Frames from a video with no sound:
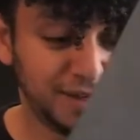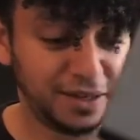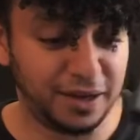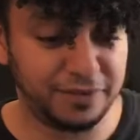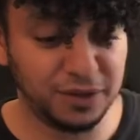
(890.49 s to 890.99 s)

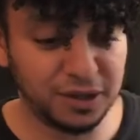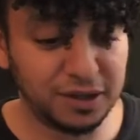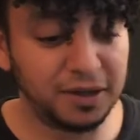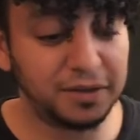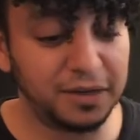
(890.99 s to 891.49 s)
Now, if you
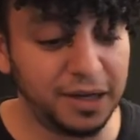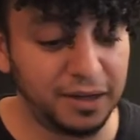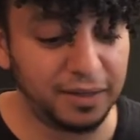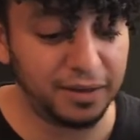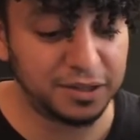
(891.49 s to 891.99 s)
look
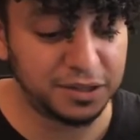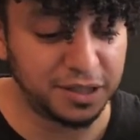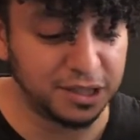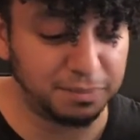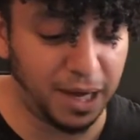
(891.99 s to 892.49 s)
underneath each of
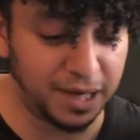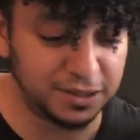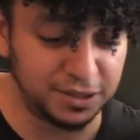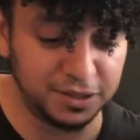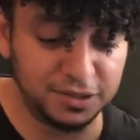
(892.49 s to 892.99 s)
these
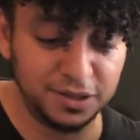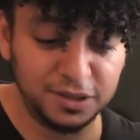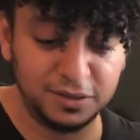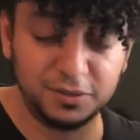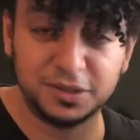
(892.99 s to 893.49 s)
boxes,
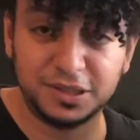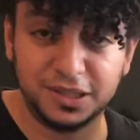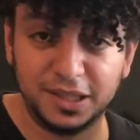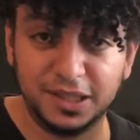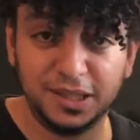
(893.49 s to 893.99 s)
you'll
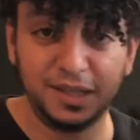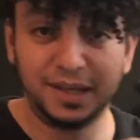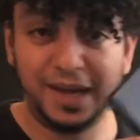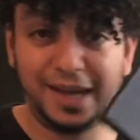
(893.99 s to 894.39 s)
see a